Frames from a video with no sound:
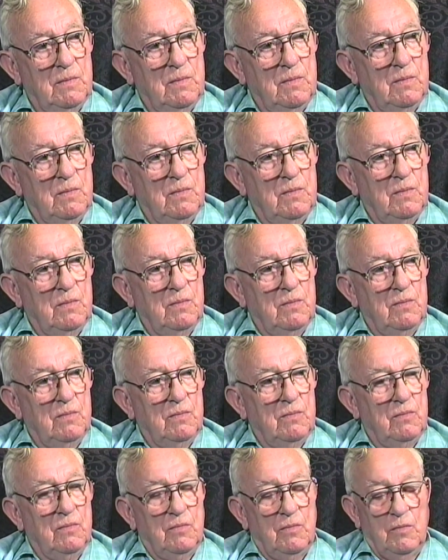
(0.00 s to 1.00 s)

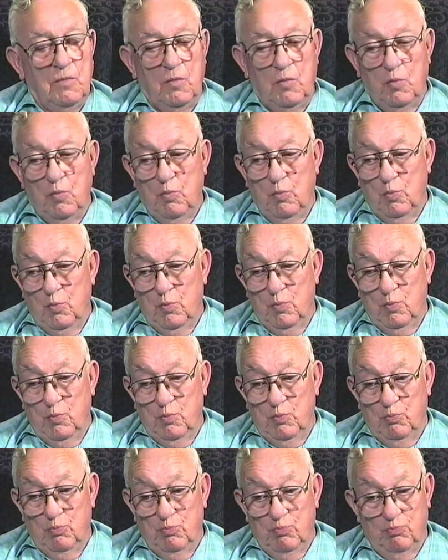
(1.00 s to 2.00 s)

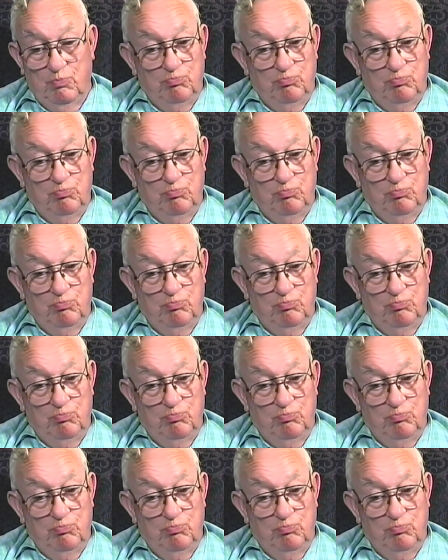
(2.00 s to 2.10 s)
Nobody speaks.